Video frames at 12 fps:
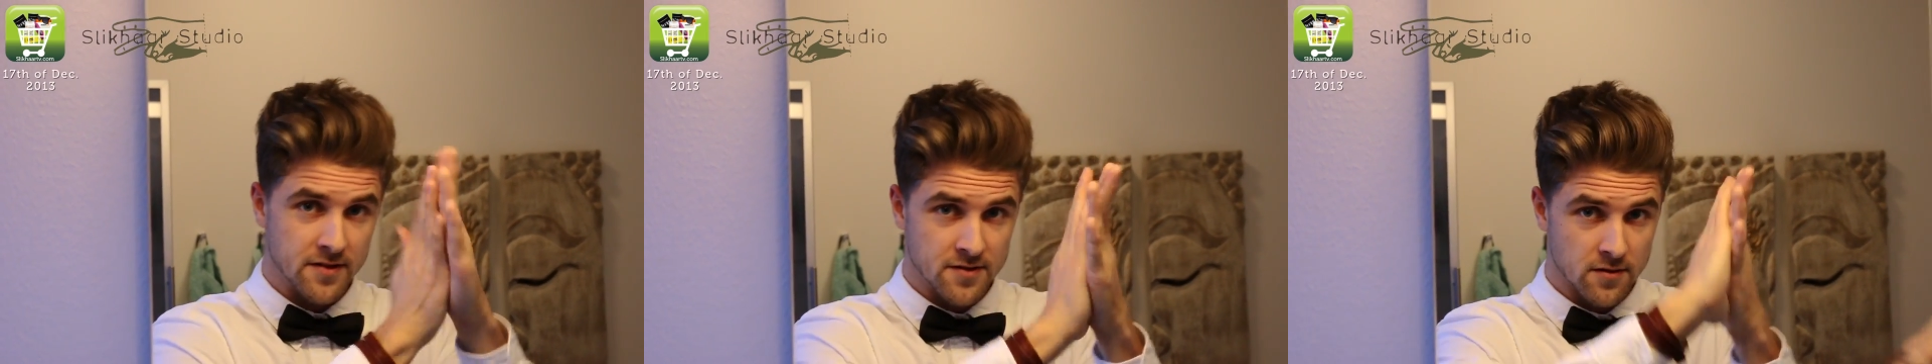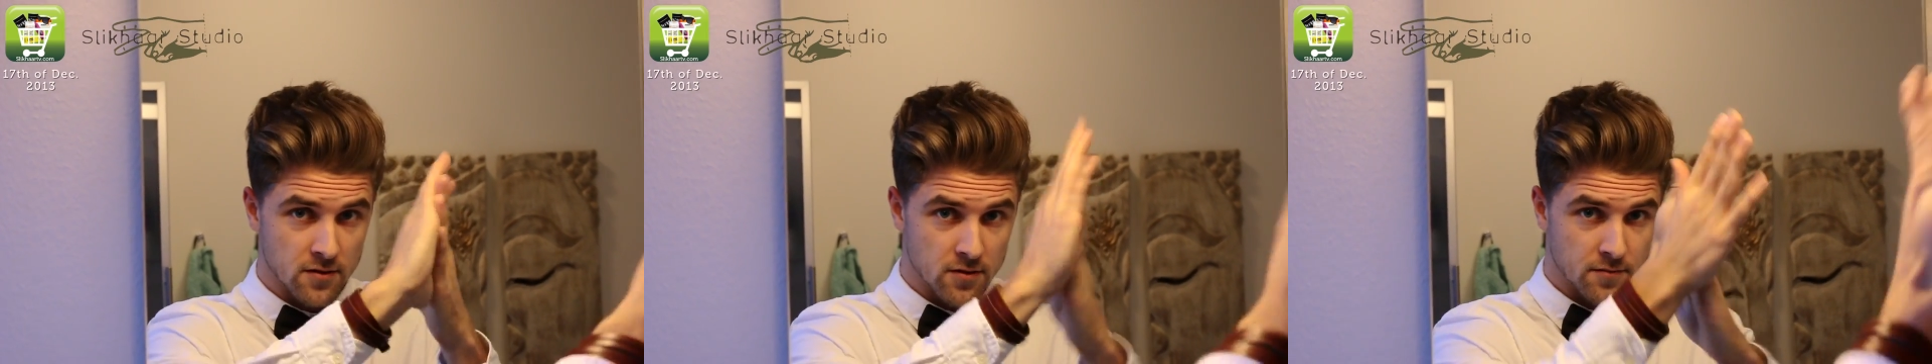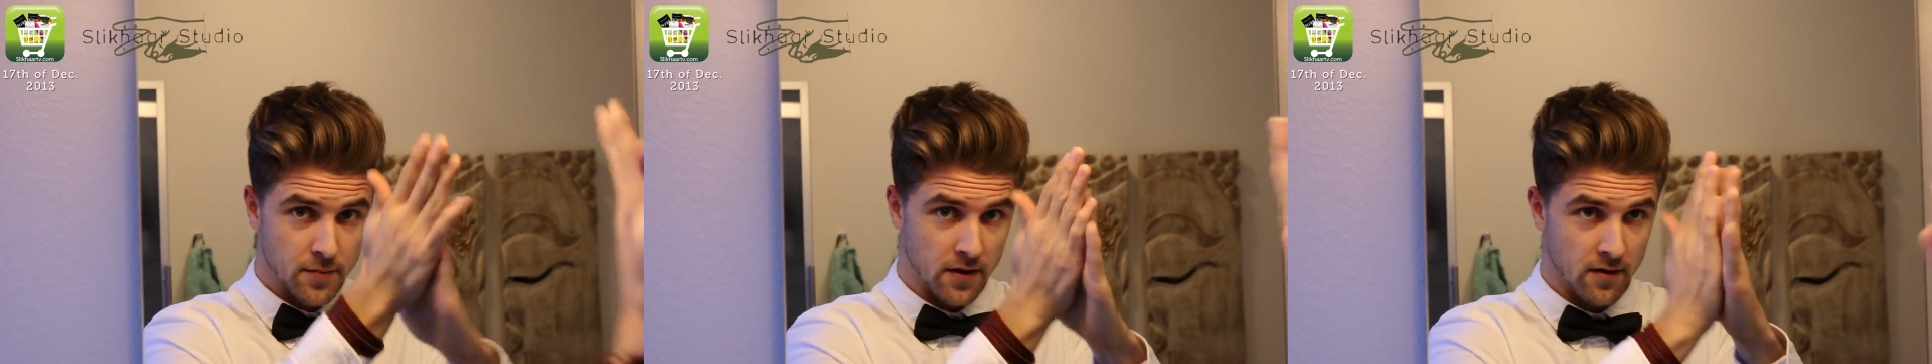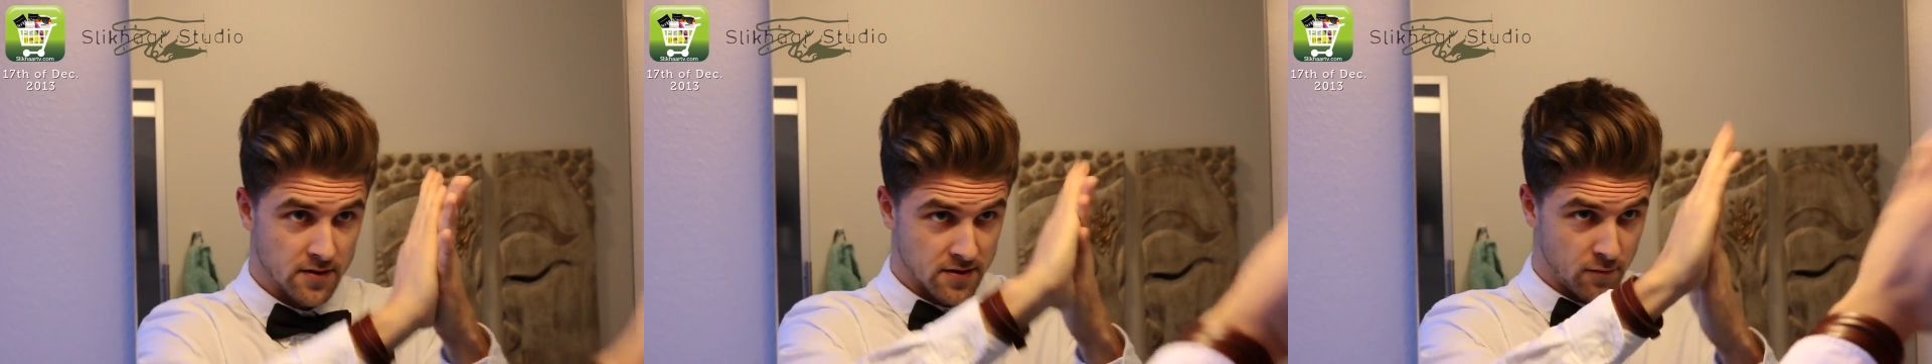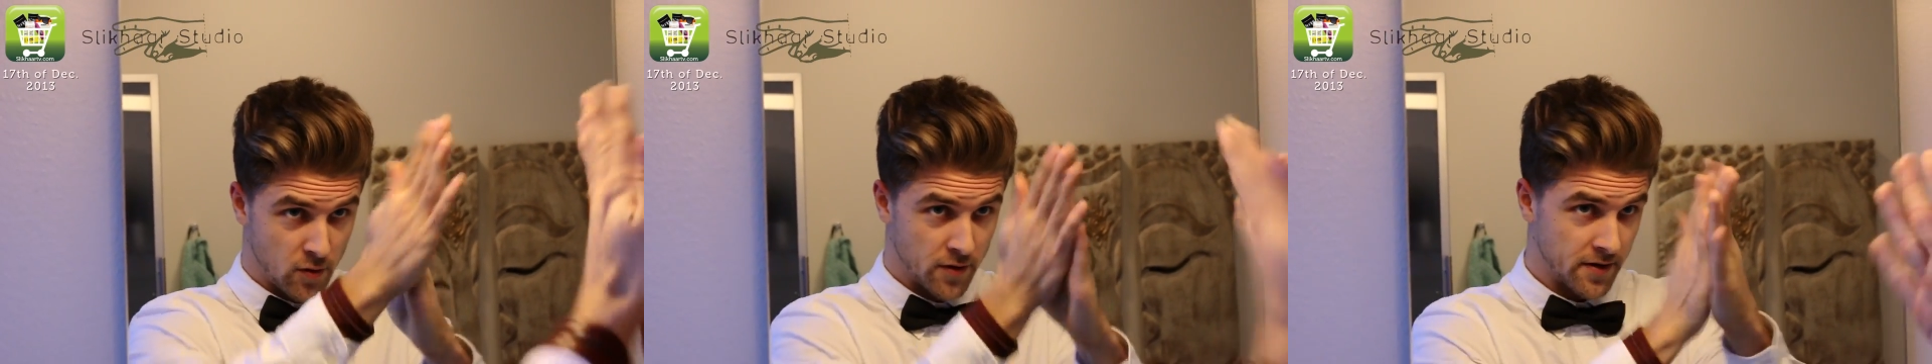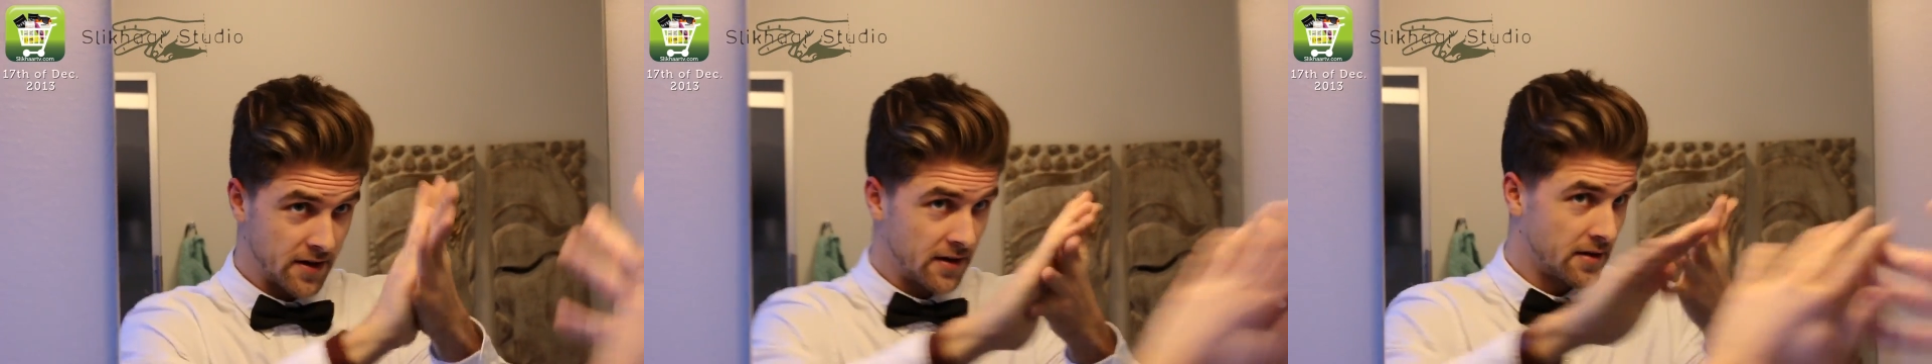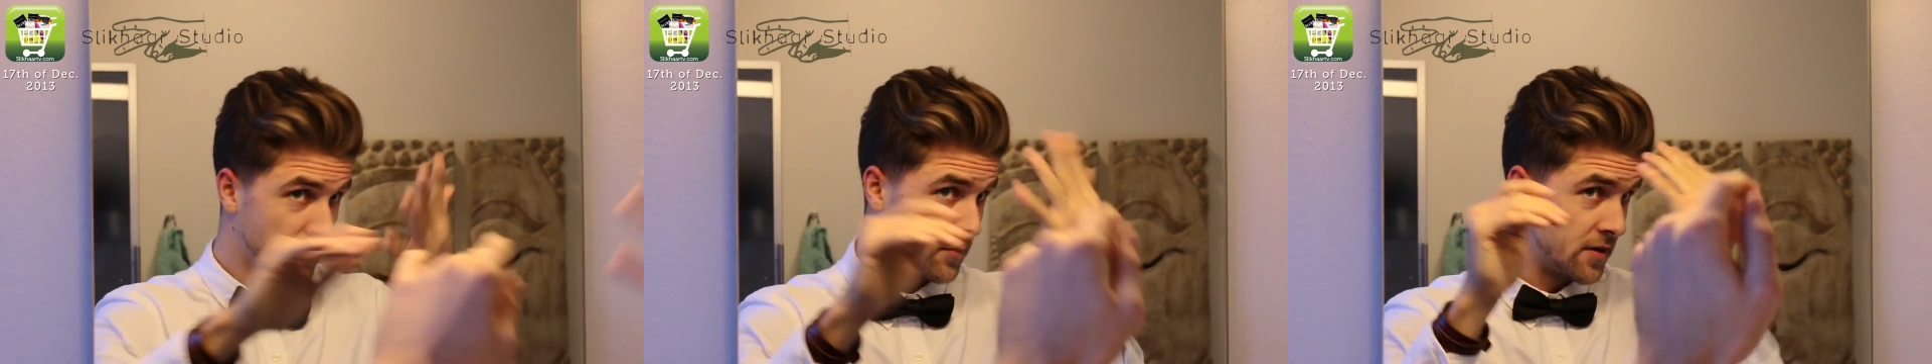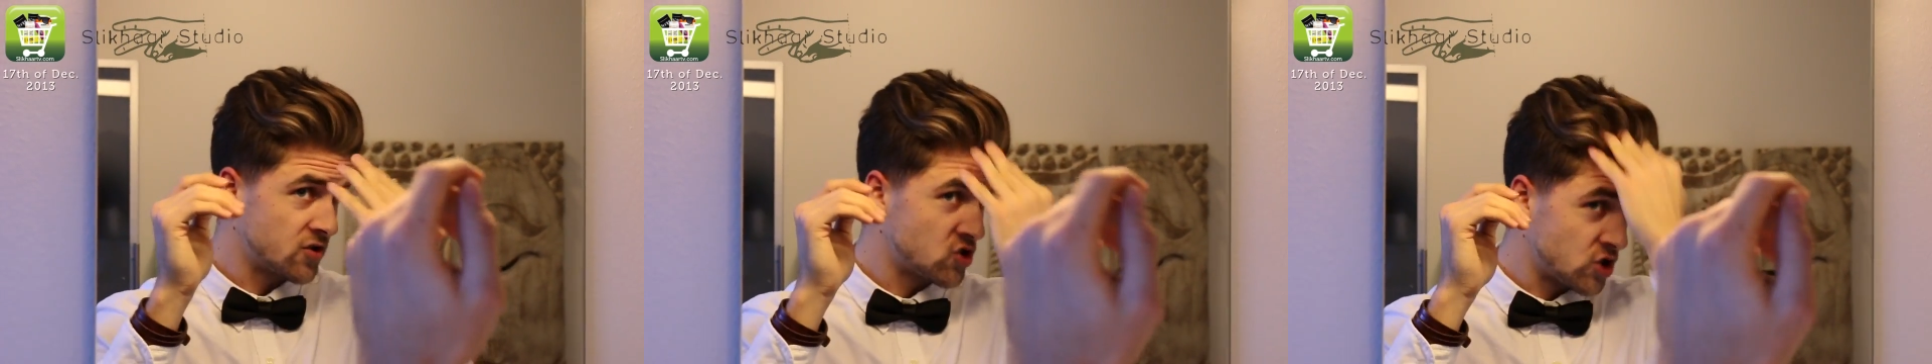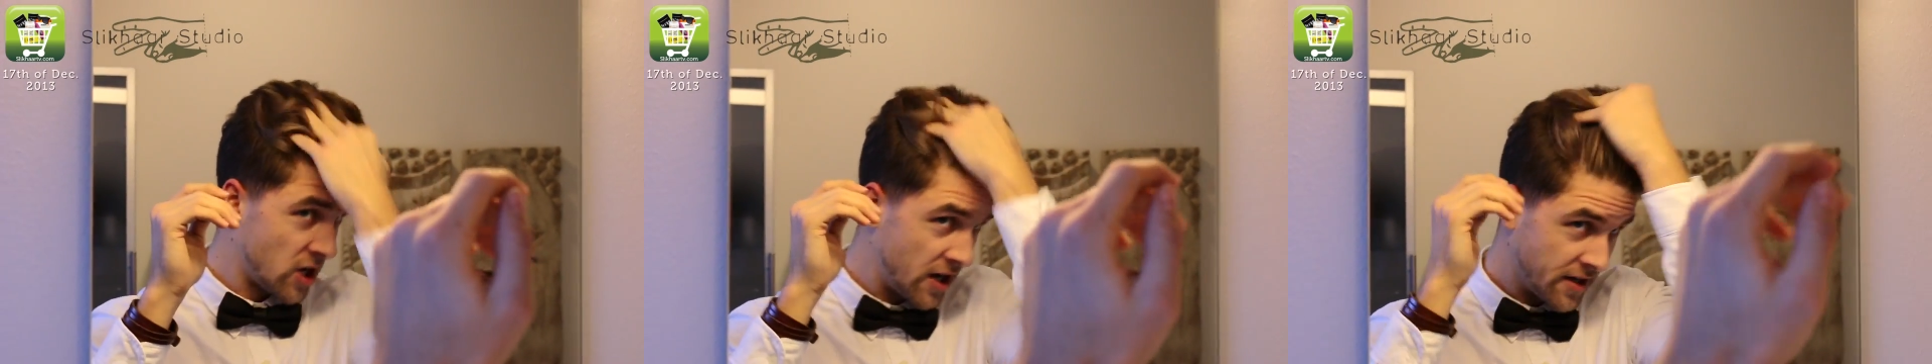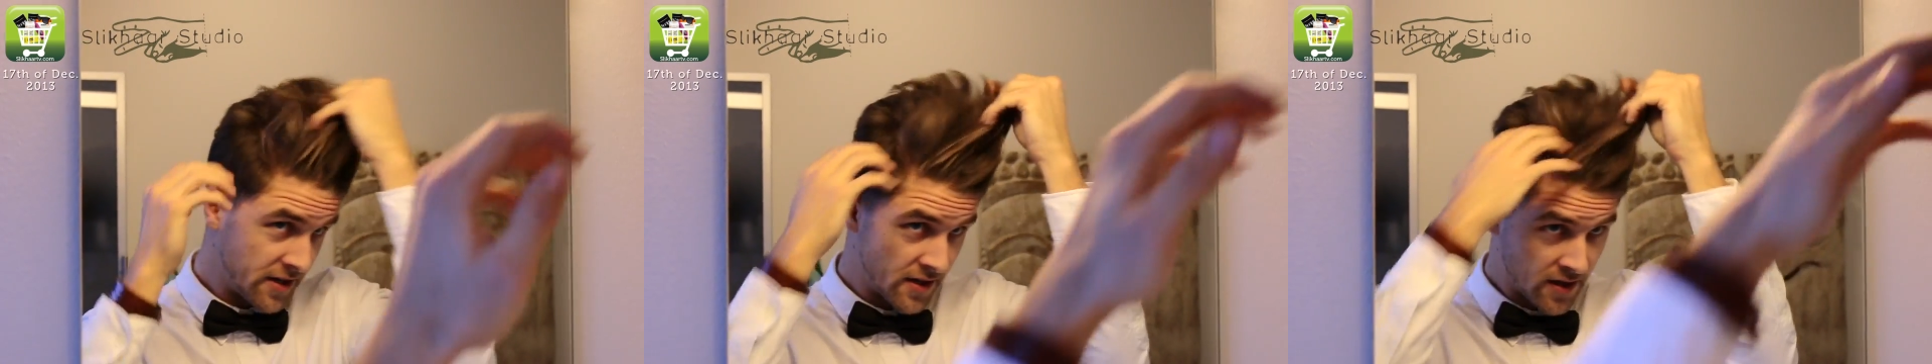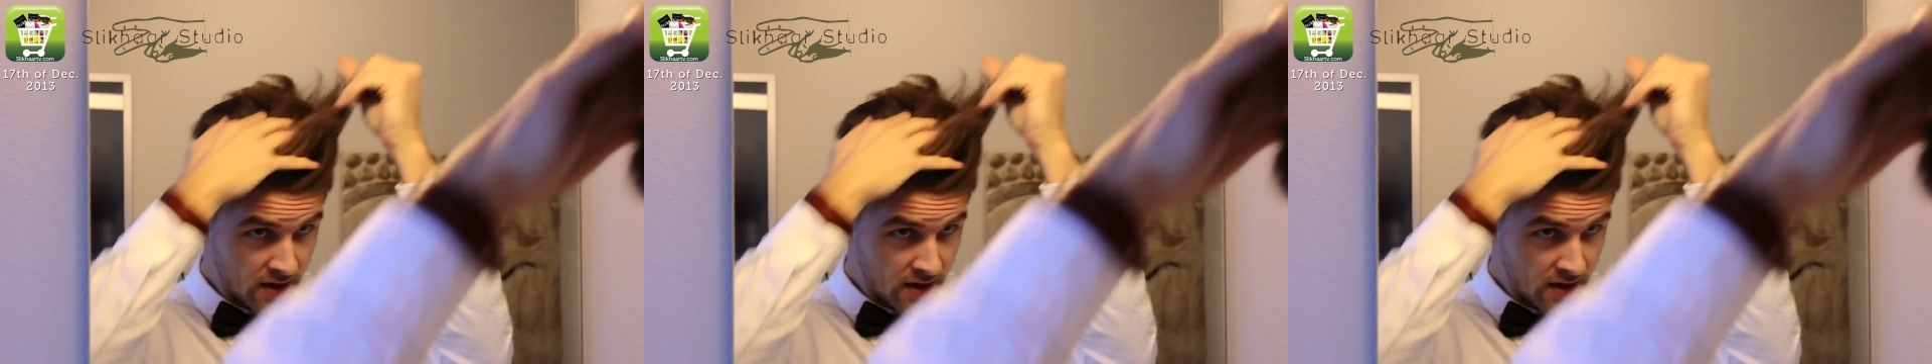this look because I want it a little bit shiny